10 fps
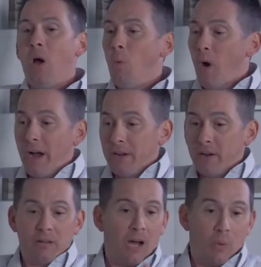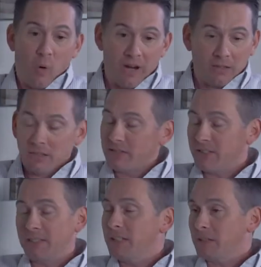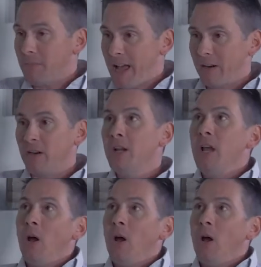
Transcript: wired, uh, wireless, it doesn't matter.